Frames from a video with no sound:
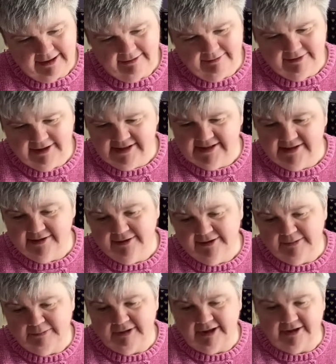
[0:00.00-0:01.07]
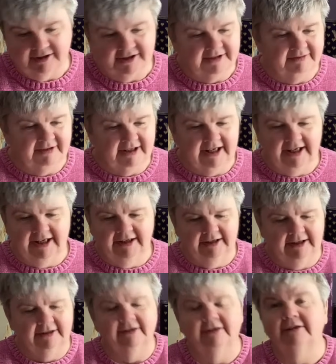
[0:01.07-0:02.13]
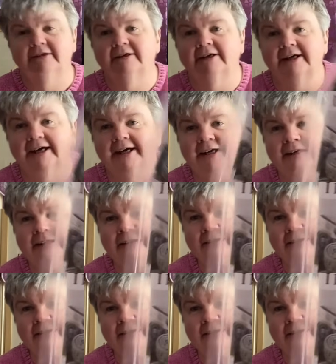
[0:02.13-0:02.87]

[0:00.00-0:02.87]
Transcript: This is another Brenda Javert, Indigo Lane.